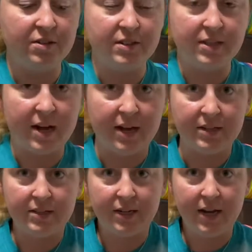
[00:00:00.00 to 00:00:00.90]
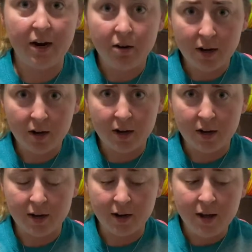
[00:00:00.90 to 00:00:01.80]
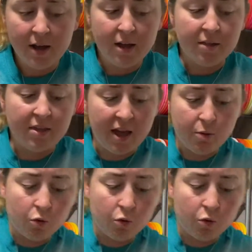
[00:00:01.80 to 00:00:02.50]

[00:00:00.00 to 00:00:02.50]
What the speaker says: size carry-on that will